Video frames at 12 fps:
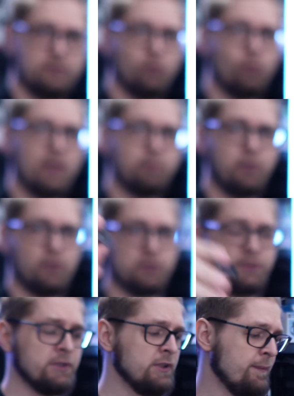one
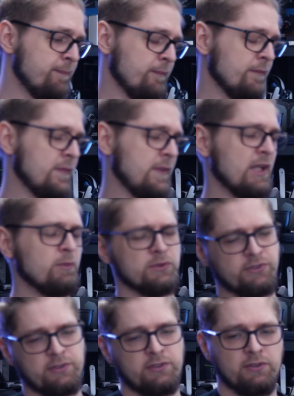port. It
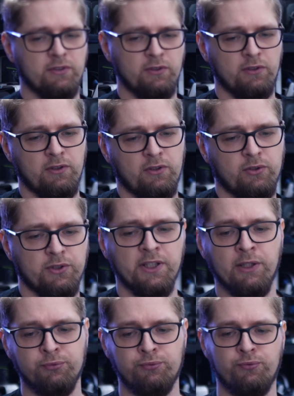was good
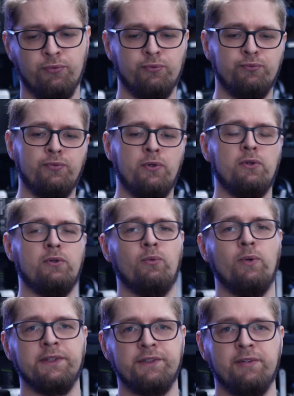enough for
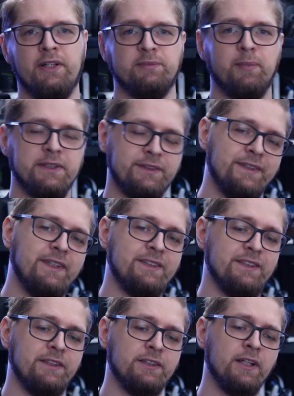one device, but
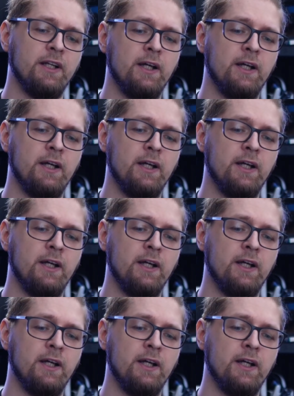that's it.